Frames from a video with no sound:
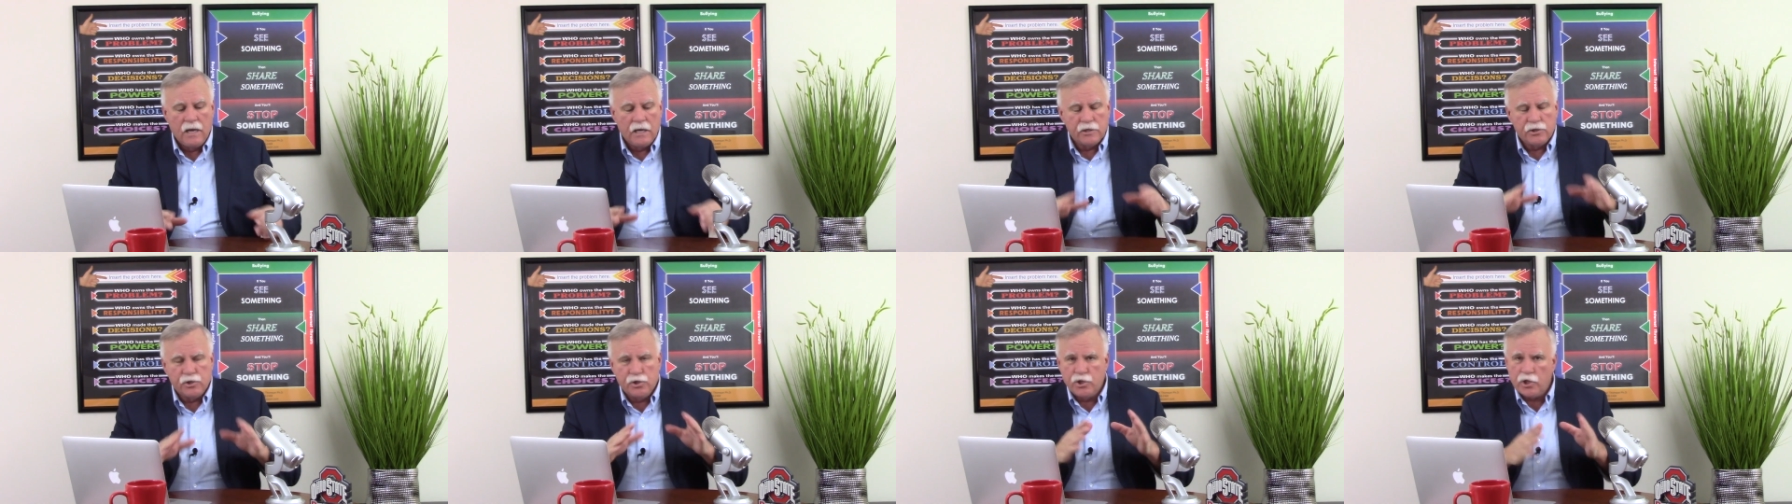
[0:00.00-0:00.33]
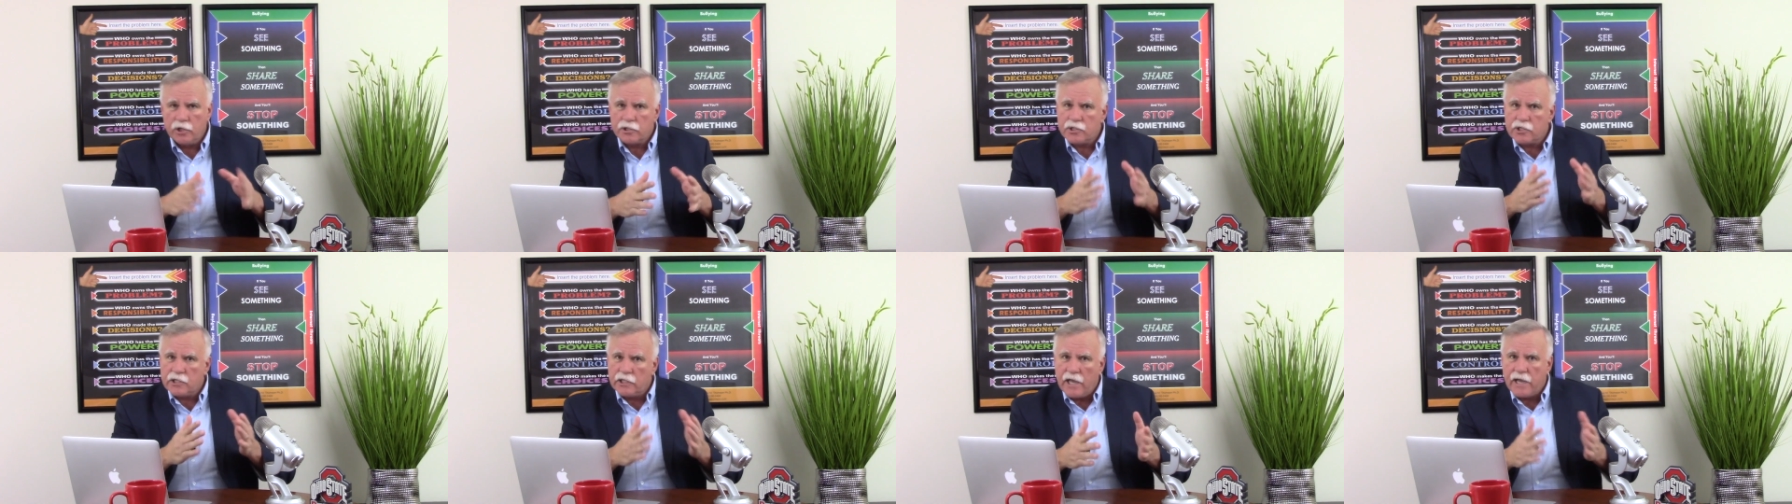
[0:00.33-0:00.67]

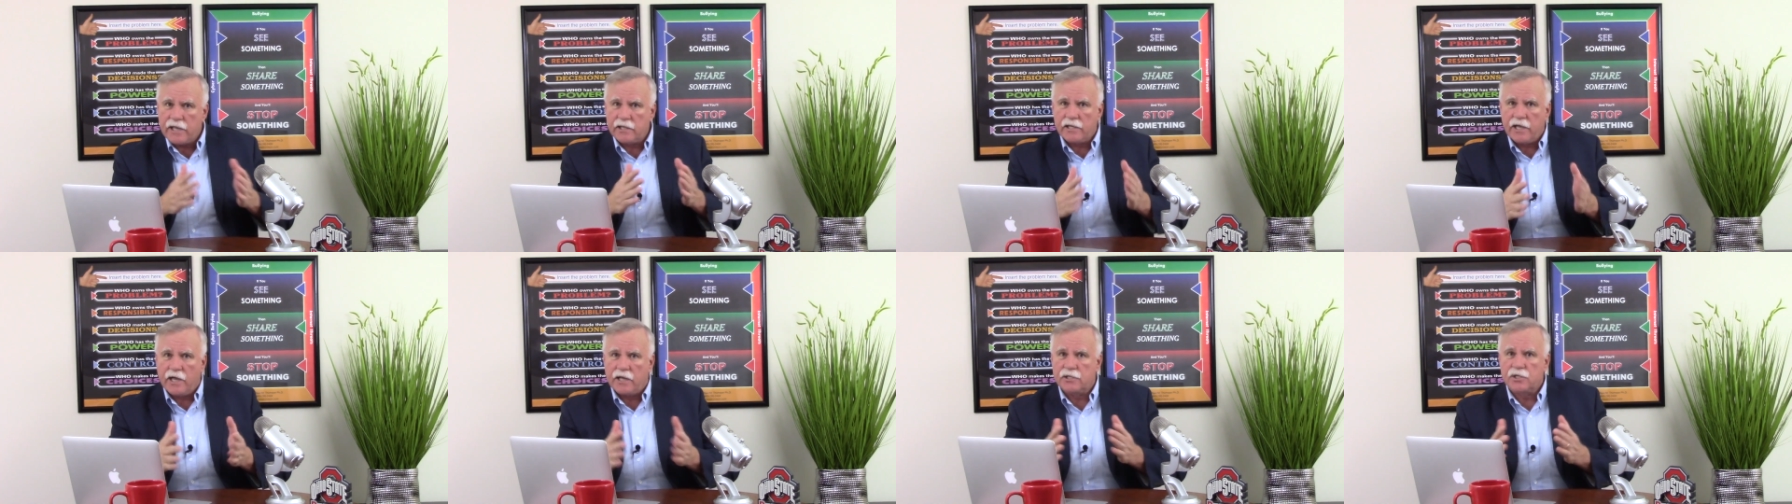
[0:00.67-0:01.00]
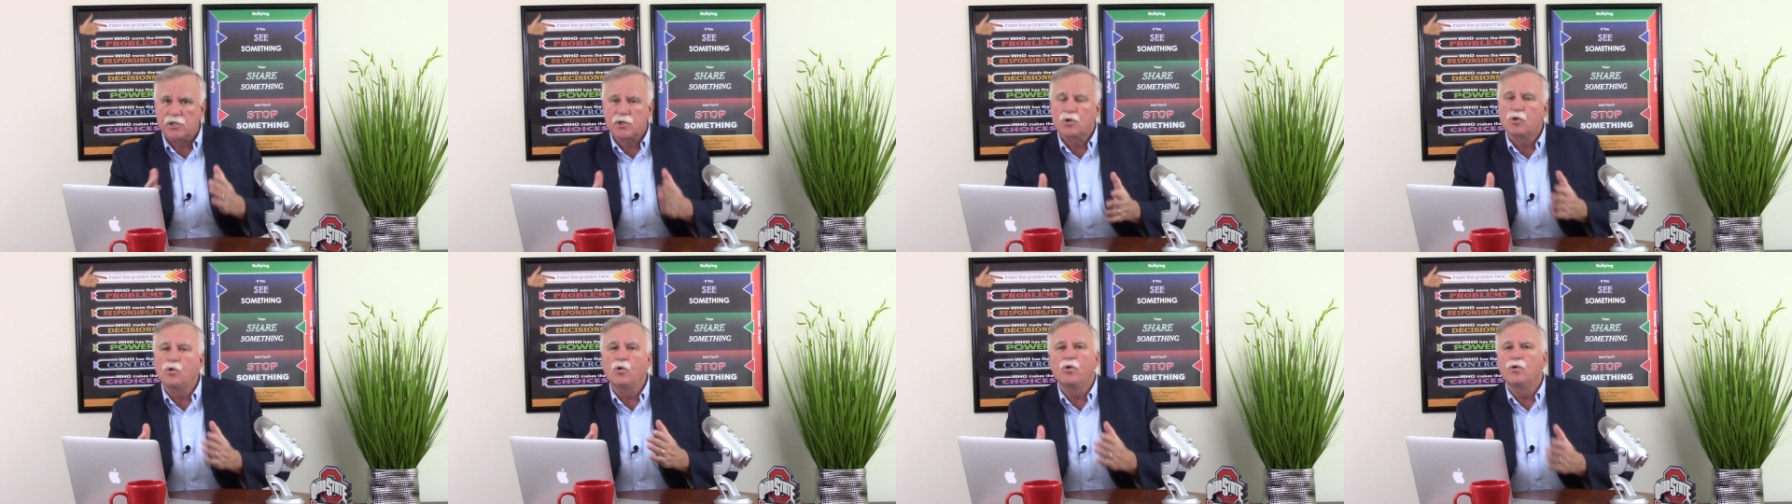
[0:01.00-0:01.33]
Just like that
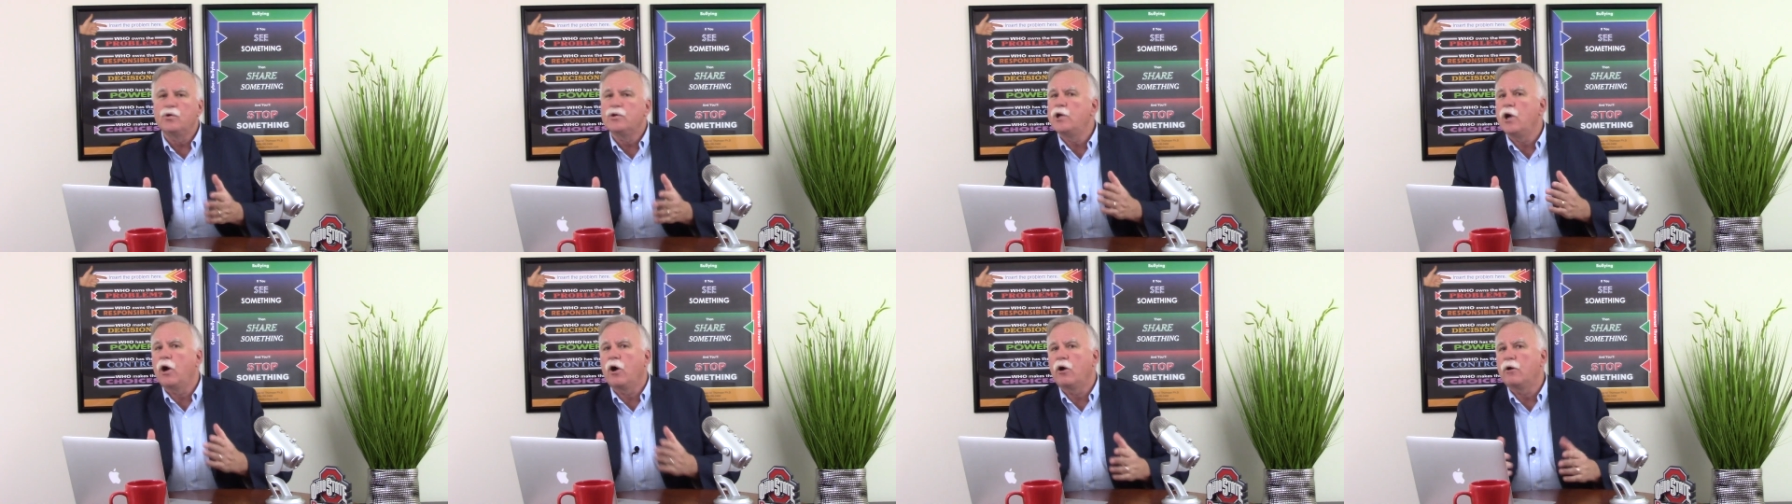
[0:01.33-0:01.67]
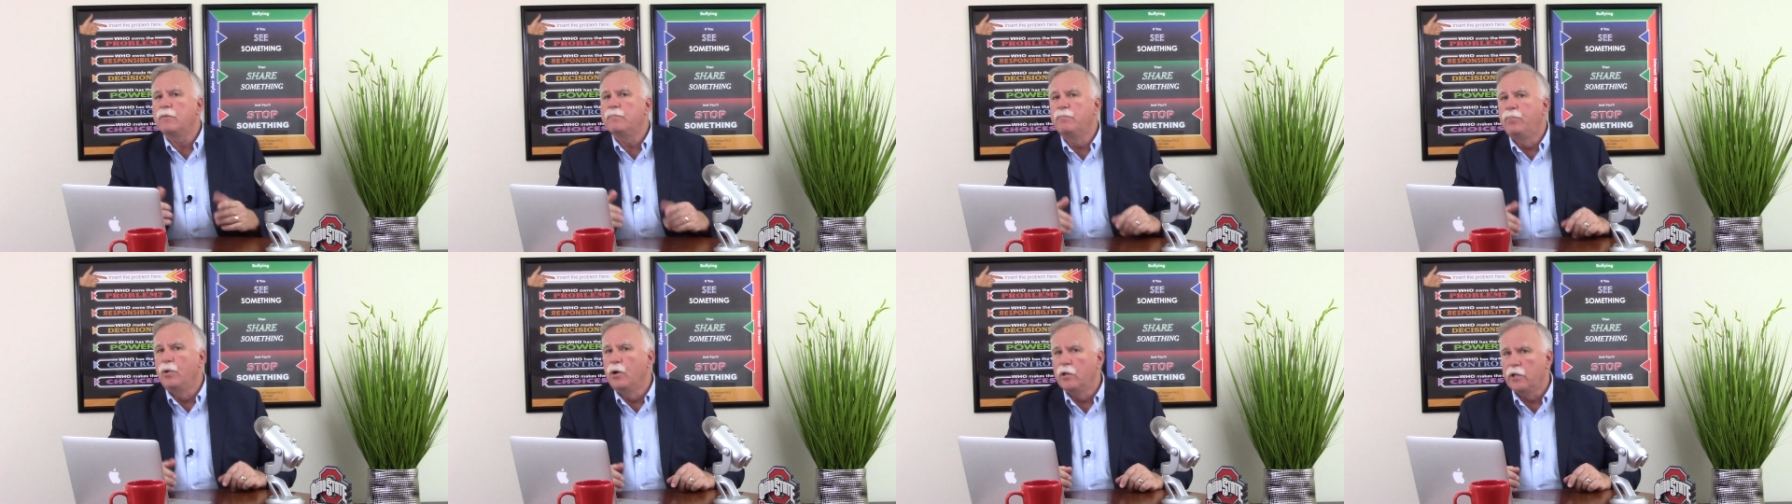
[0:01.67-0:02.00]

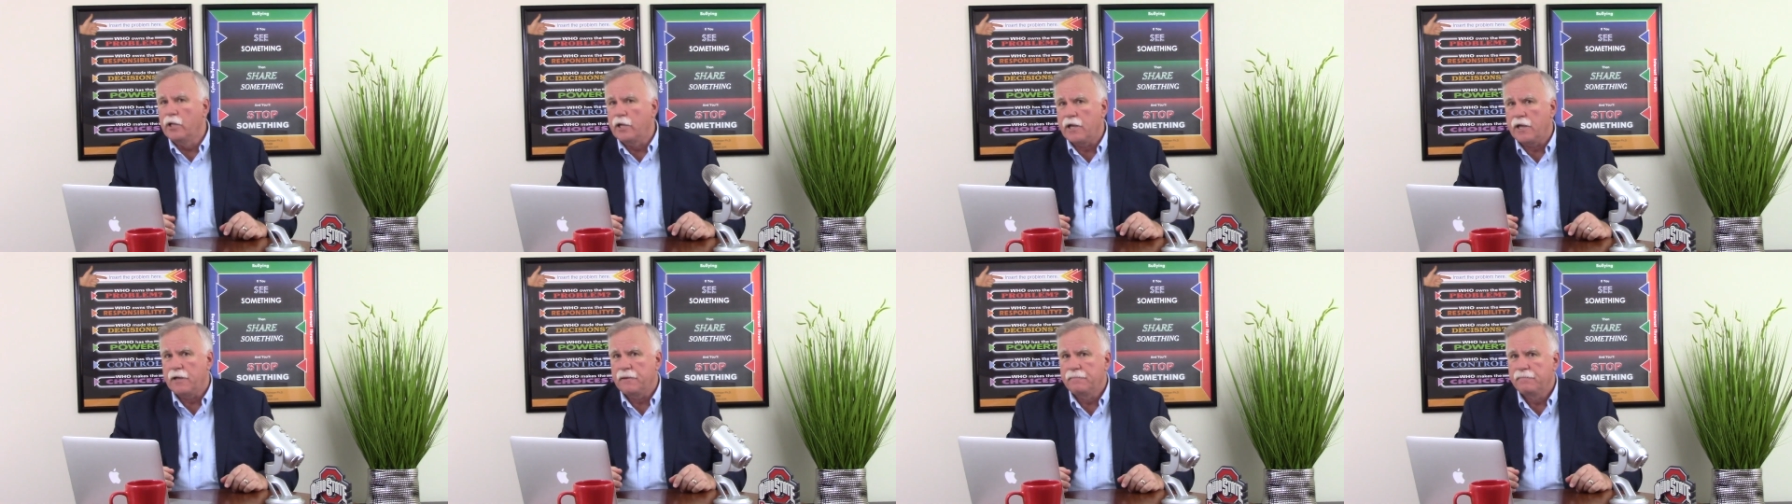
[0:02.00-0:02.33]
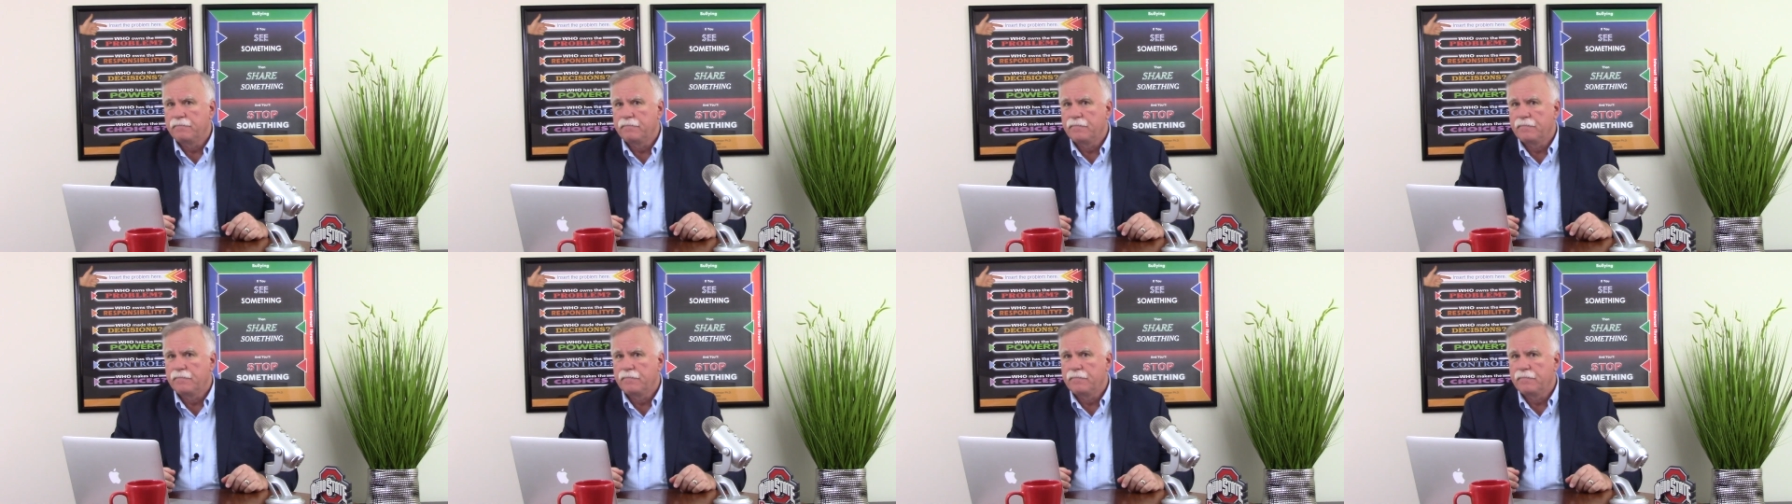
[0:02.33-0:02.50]
schoolyard bully.